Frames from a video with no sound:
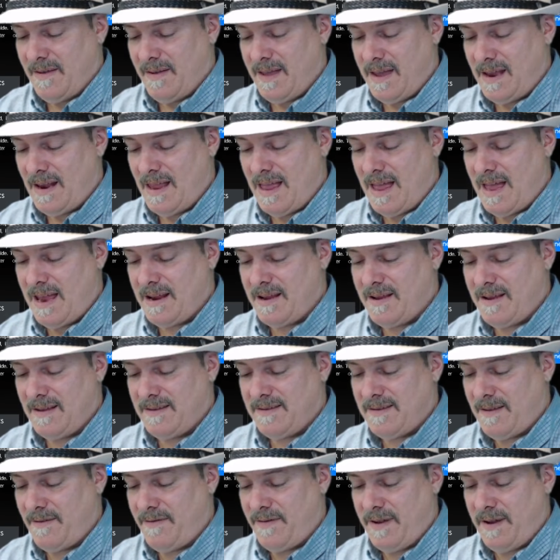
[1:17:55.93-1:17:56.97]
Got a lot of good
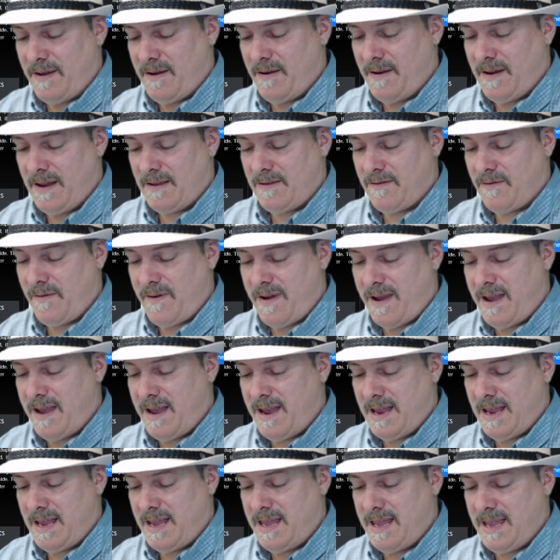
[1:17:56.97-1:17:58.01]
stuff here. It's
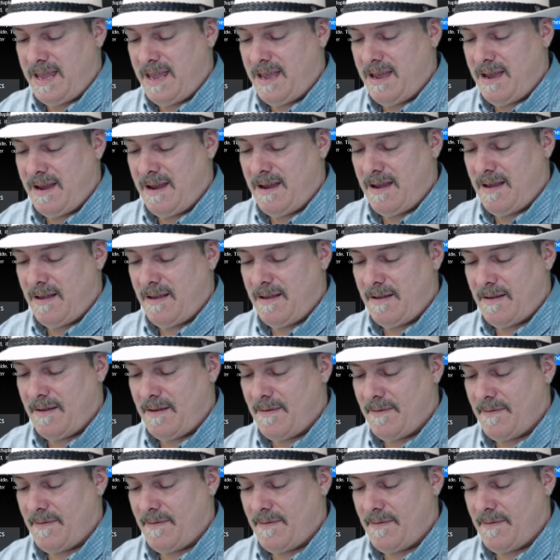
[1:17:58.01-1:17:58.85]
right here.